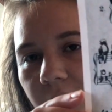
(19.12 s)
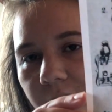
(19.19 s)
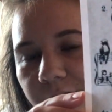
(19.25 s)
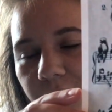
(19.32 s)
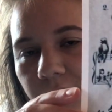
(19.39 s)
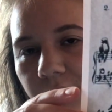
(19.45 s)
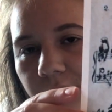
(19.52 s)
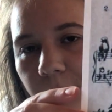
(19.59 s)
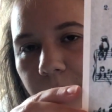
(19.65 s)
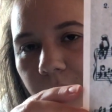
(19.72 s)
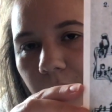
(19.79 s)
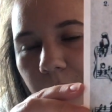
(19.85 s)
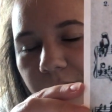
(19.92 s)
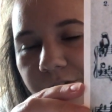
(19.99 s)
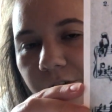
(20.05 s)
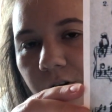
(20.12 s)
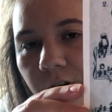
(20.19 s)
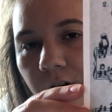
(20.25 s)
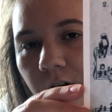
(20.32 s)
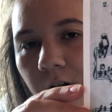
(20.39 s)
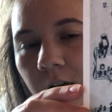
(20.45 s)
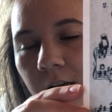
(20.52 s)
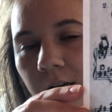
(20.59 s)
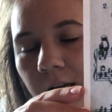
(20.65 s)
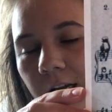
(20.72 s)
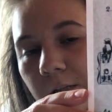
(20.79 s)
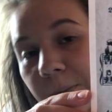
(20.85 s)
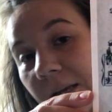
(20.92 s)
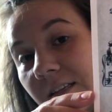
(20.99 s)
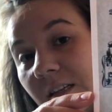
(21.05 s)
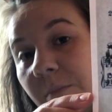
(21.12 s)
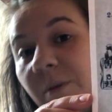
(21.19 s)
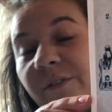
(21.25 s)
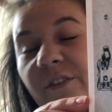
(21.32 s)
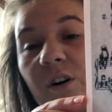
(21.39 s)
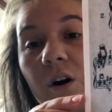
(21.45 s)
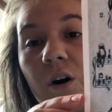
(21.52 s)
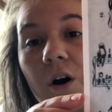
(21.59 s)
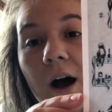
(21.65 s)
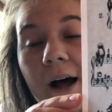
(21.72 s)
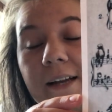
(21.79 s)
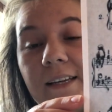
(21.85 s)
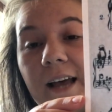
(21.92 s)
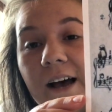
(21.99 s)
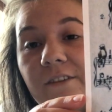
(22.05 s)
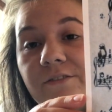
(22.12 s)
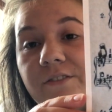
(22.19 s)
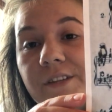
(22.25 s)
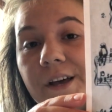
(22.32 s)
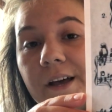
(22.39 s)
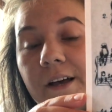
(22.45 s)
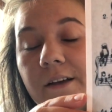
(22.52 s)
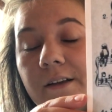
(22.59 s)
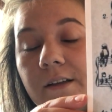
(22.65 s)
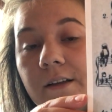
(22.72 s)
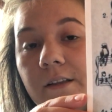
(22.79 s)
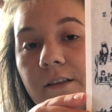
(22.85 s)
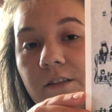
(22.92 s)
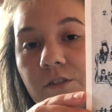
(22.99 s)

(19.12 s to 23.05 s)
at the front of the book it's basically before and after the